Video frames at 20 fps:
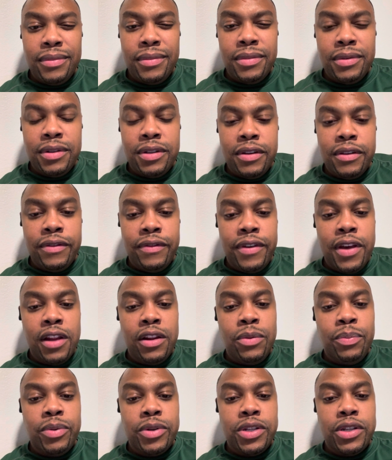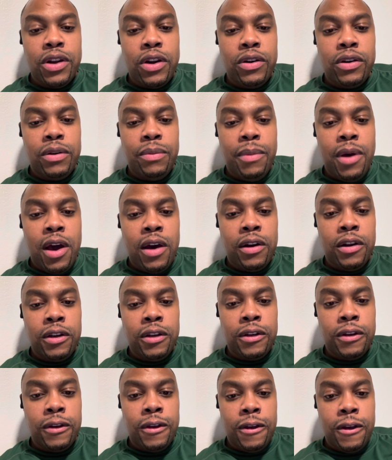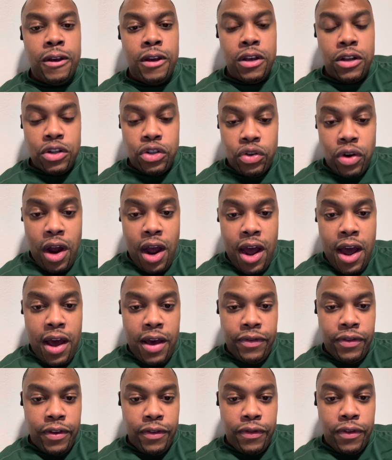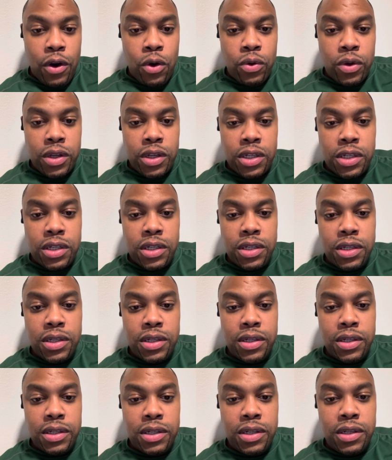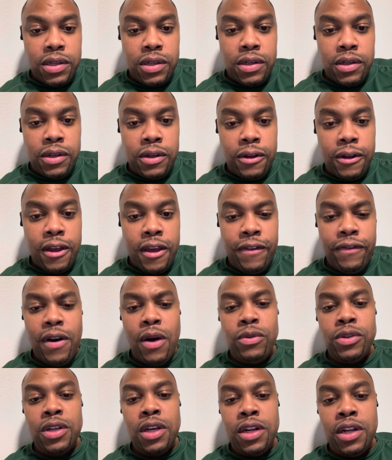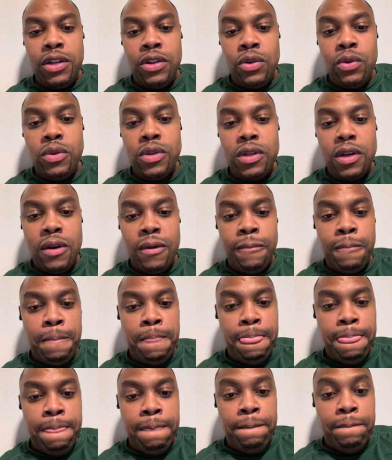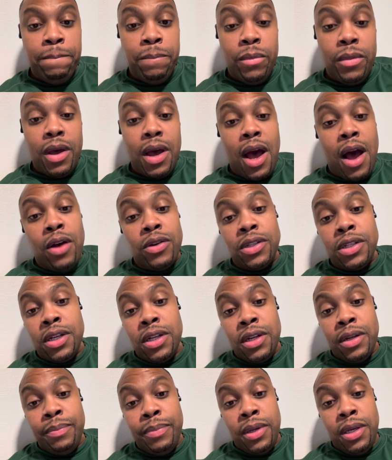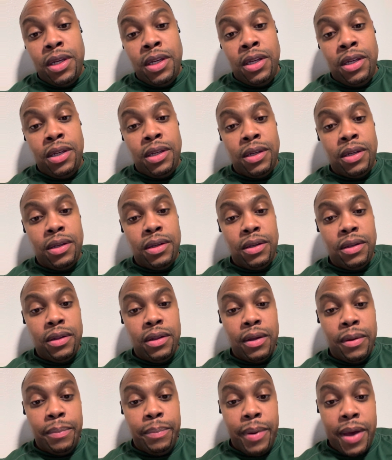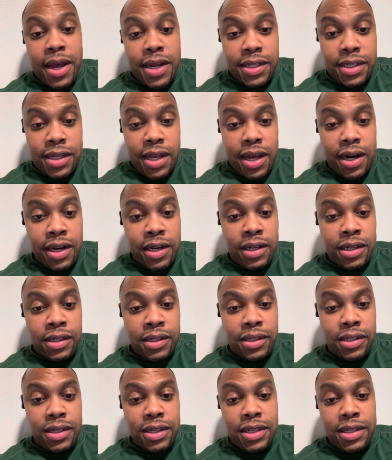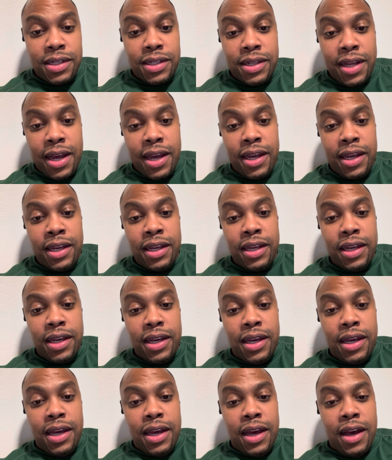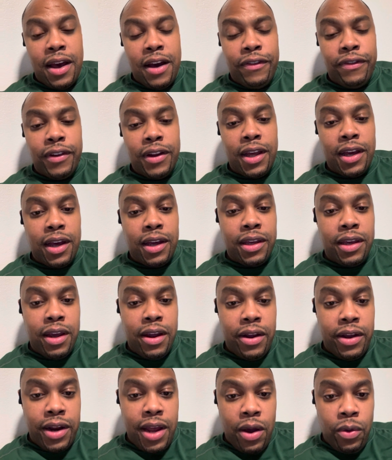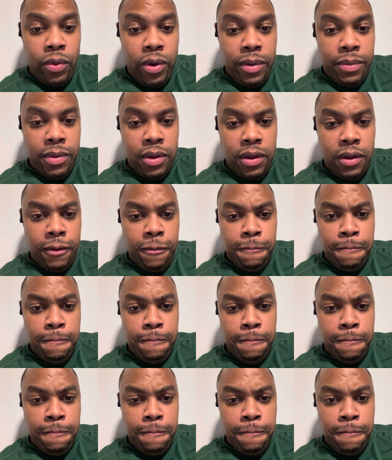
develop a certain amount of drive and focus to, if I was gonna do something, I was gonna be the best at it. And to this day, I feel like I carry that with me.